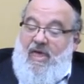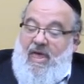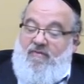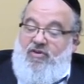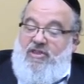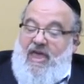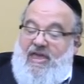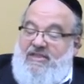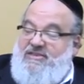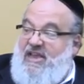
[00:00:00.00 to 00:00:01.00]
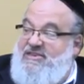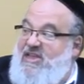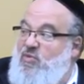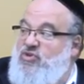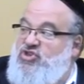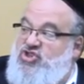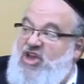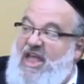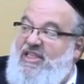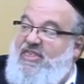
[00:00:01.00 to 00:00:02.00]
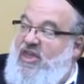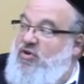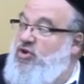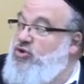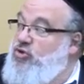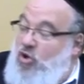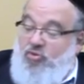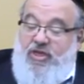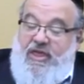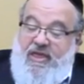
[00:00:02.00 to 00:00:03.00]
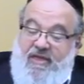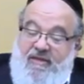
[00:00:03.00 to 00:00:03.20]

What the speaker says: every day it says they would shed their clothing.